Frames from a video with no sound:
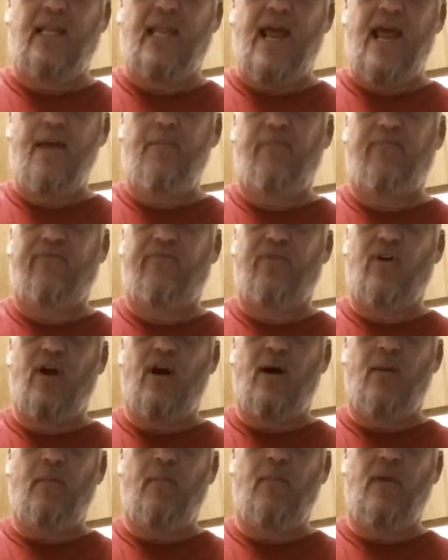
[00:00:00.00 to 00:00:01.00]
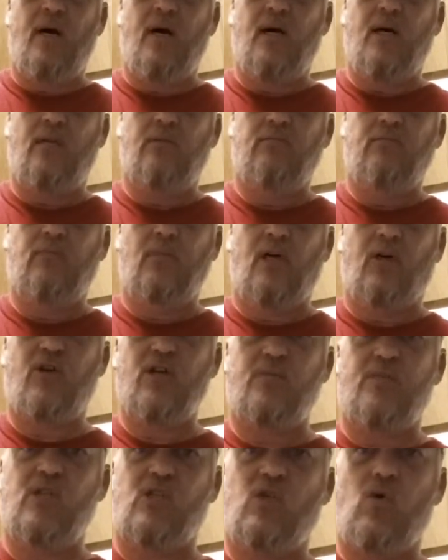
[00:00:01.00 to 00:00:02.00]
lamp from uh, A
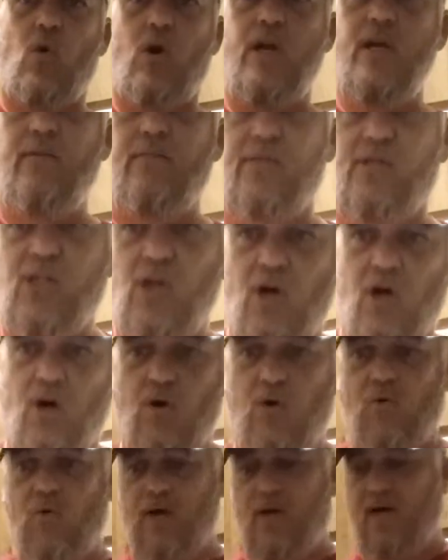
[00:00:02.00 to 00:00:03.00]
Christmas Story. So